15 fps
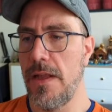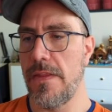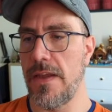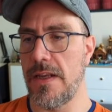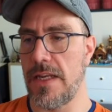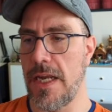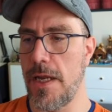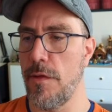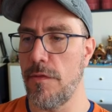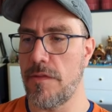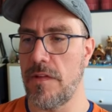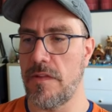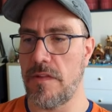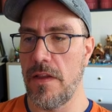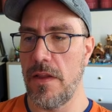that
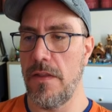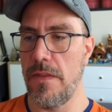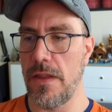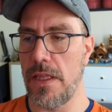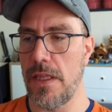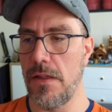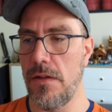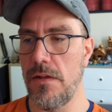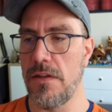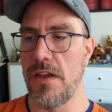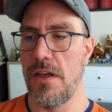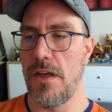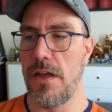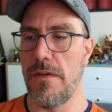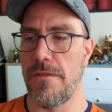houses the Guild
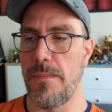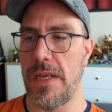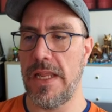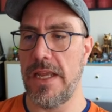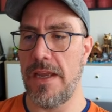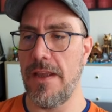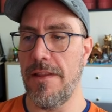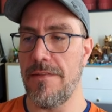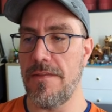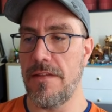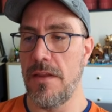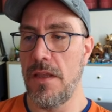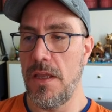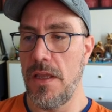of Blades.